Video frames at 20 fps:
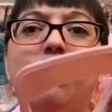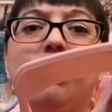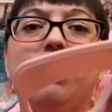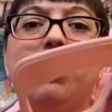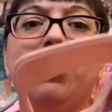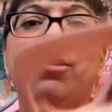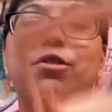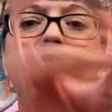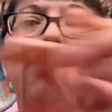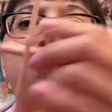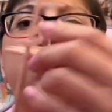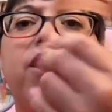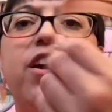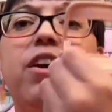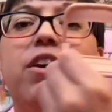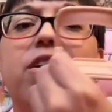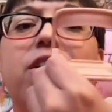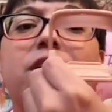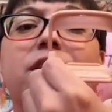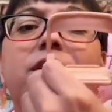It's a little
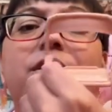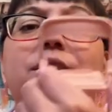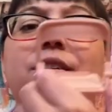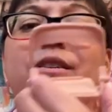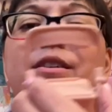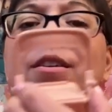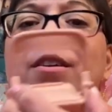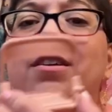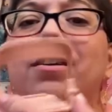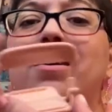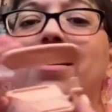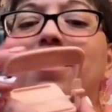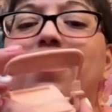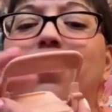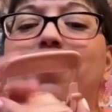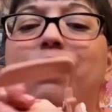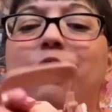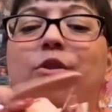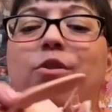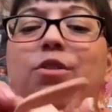chair,
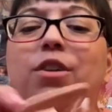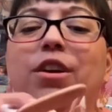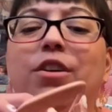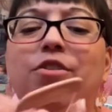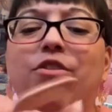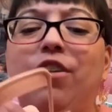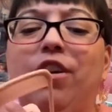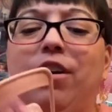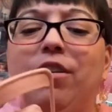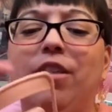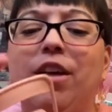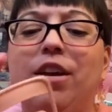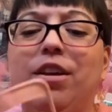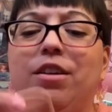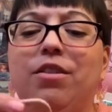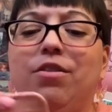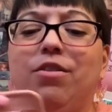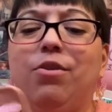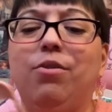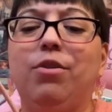little folding chair. That
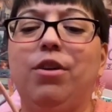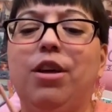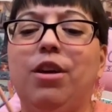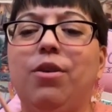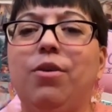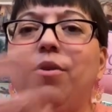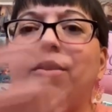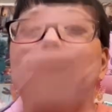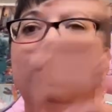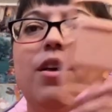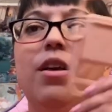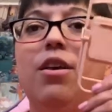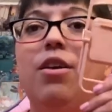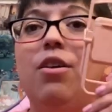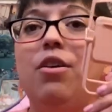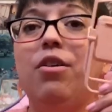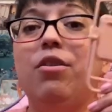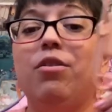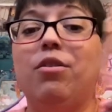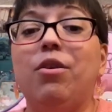is so cute.
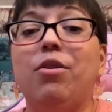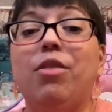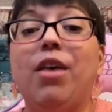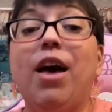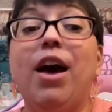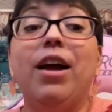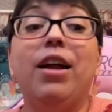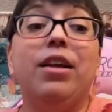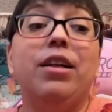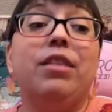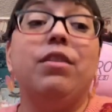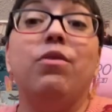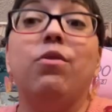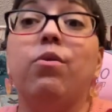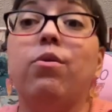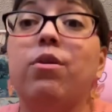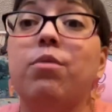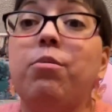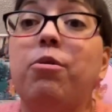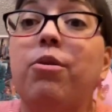So that is
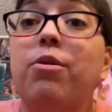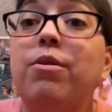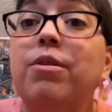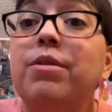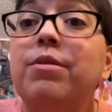adorable.